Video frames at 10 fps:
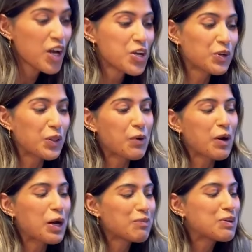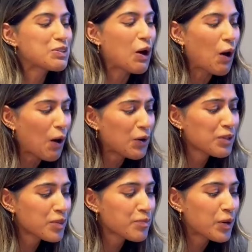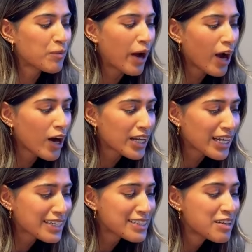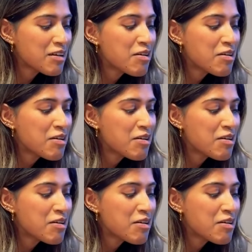you're low on almost all of the probiotics.